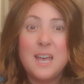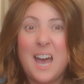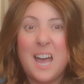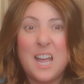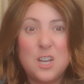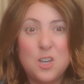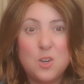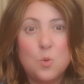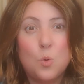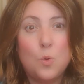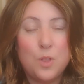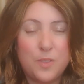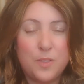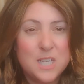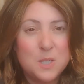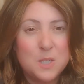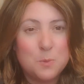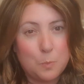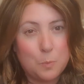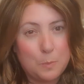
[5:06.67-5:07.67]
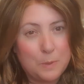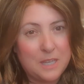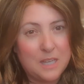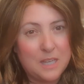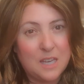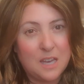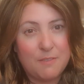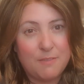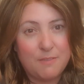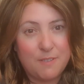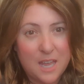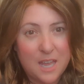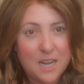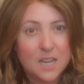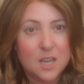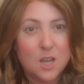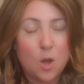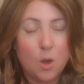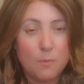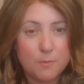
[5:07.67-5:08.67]
I know that this will be a
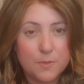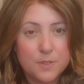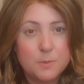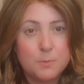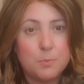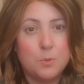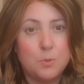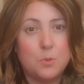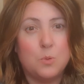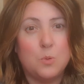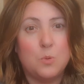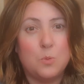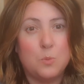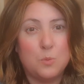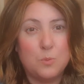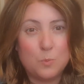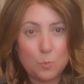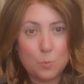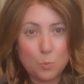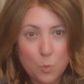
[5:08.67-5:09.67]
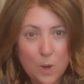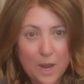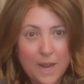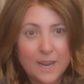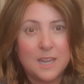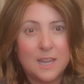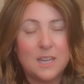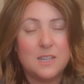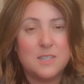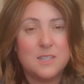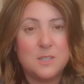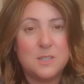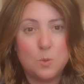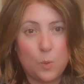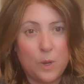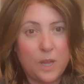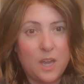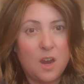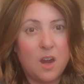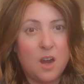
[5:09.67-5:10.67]
very comfortable wig to
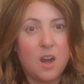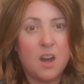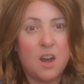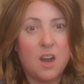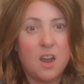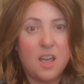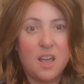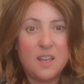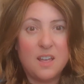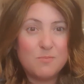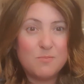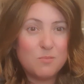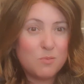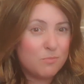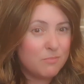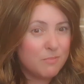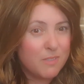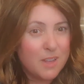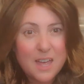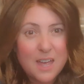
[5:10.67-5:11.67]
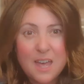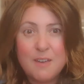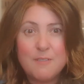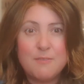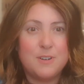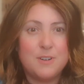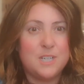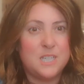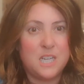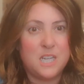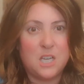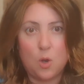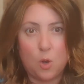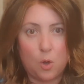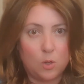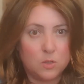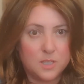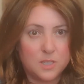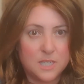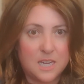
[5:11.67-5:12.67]
wear every day,
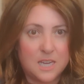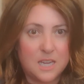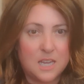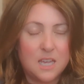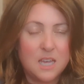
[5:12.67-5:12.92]
all day.